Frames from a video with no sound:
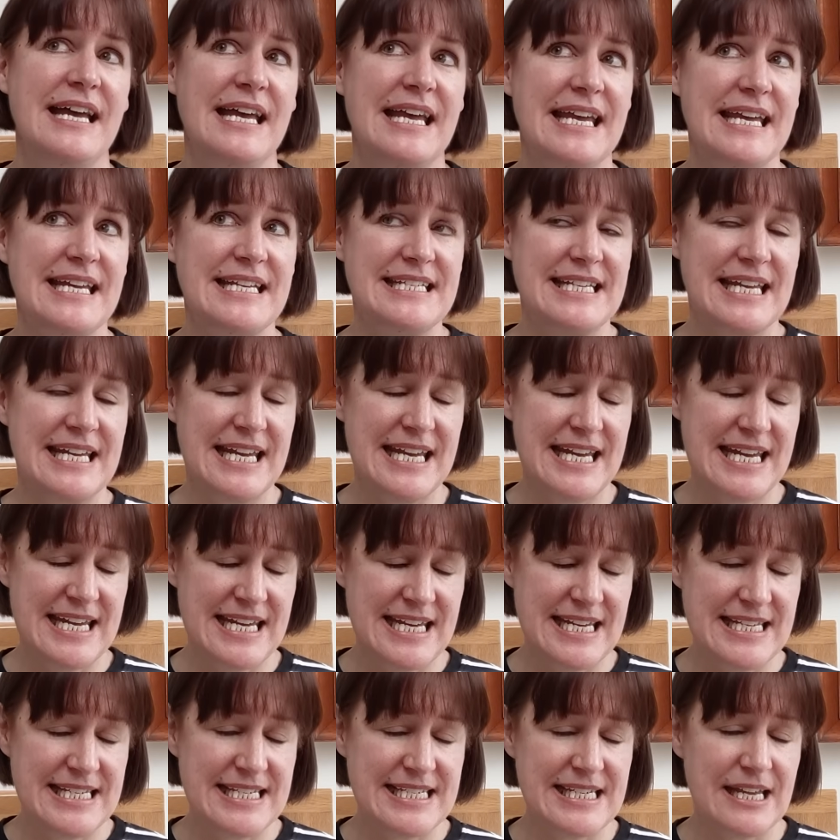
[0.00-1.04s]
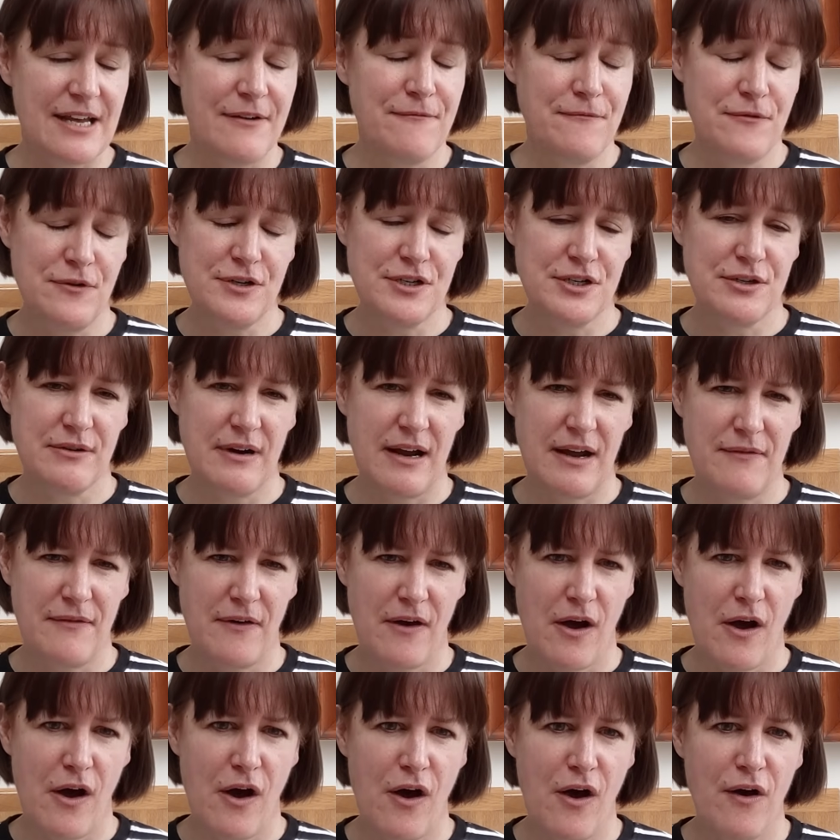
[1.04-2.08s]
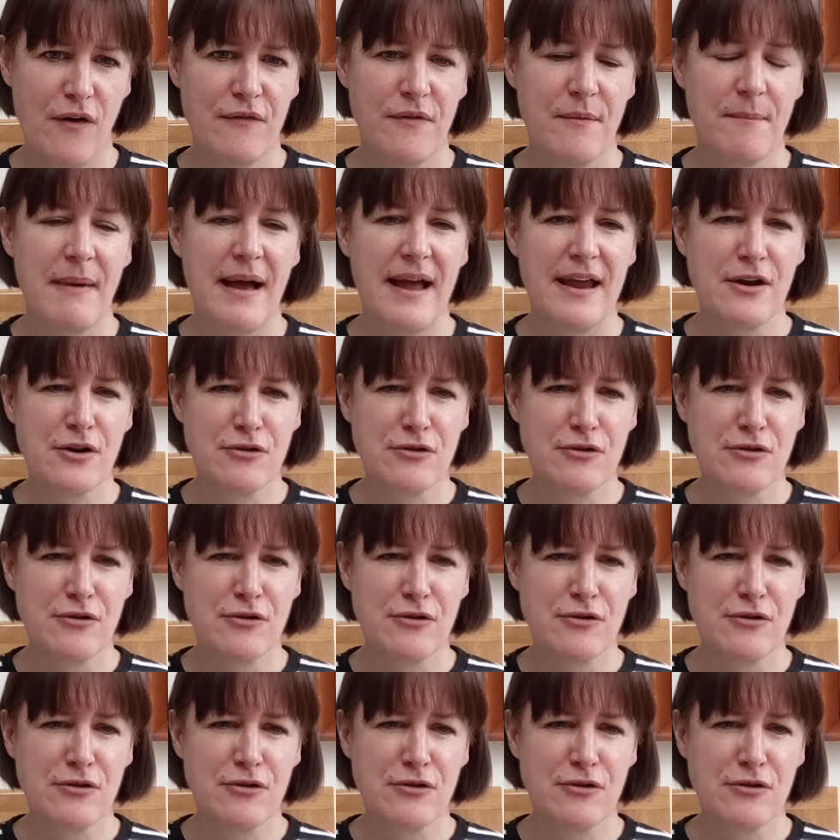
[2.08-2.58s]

It is a photograph of my